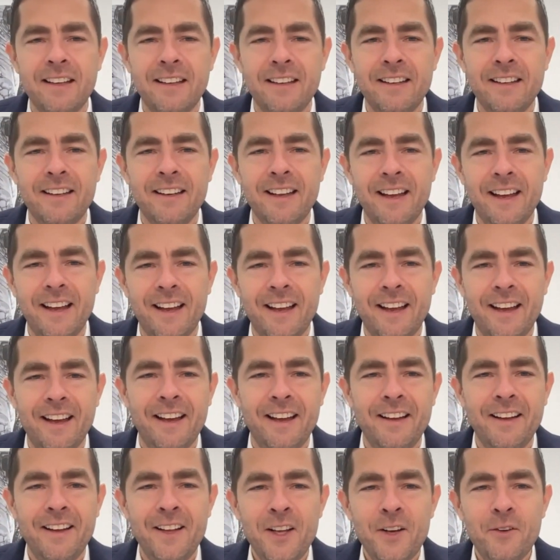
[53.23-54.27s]

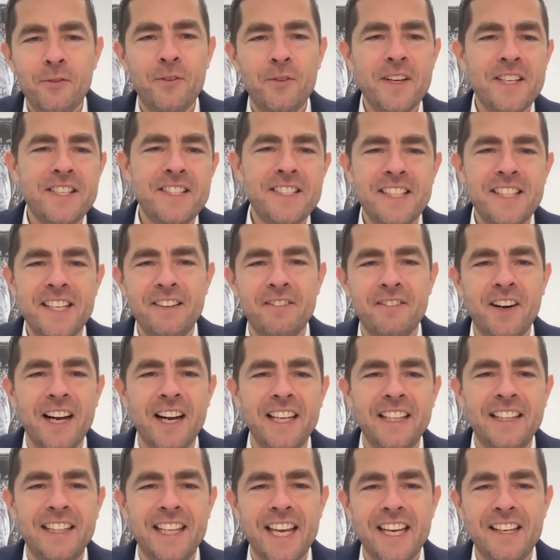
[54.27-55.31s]
and we see where
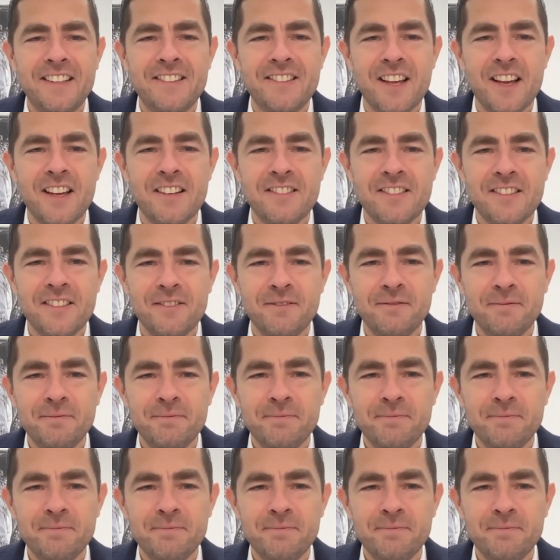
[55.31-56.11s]
it takes us?